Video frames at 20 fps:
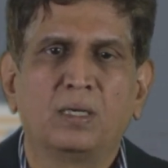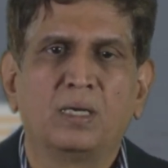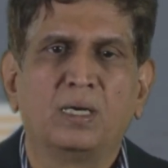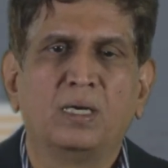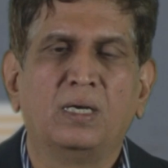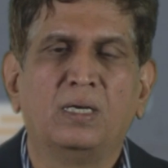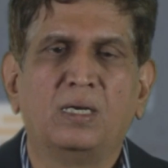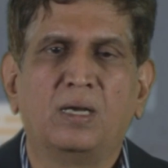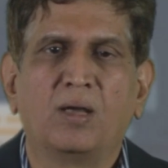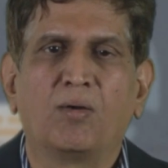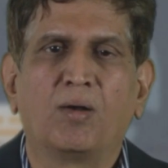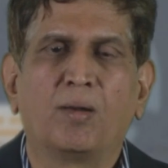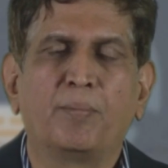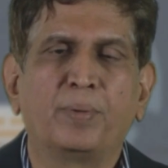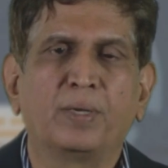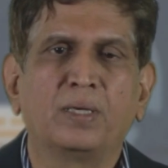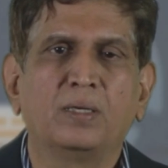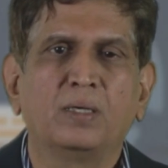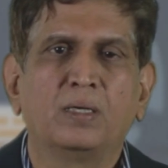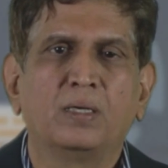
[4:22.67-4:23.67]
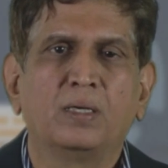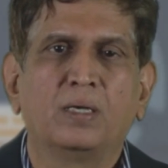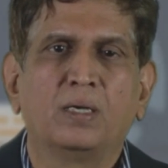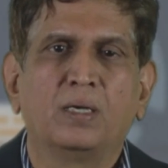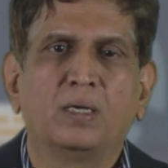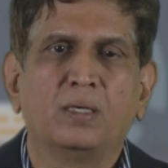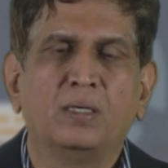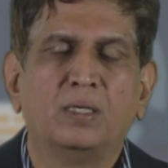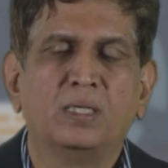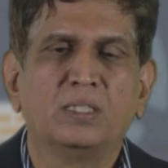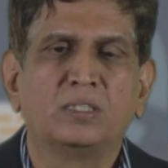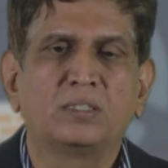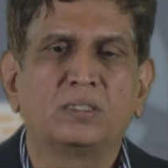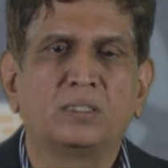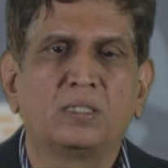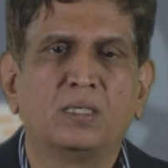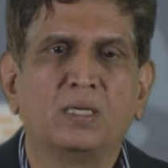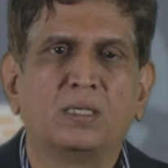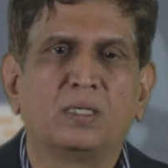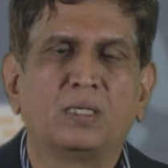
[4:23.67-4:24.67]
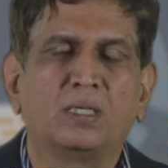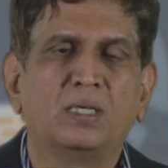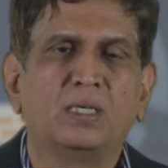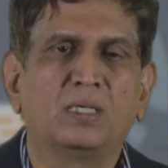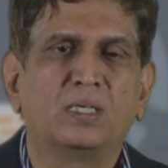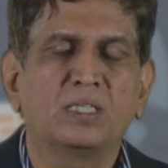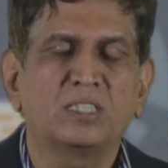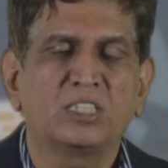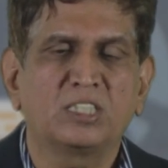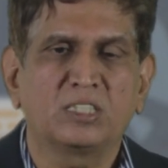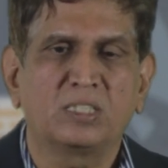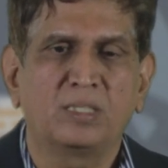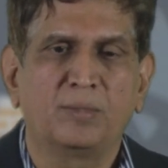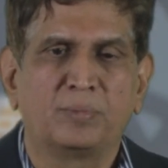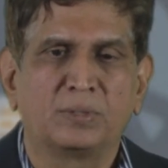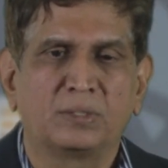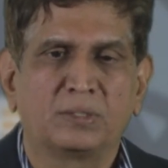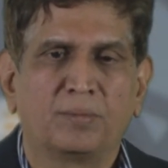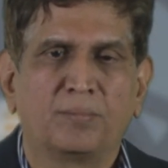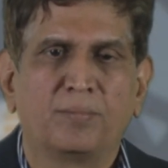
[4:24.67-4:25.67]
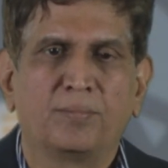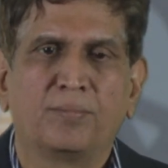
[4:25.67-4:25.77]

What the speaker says: in developing these 3 test scripts.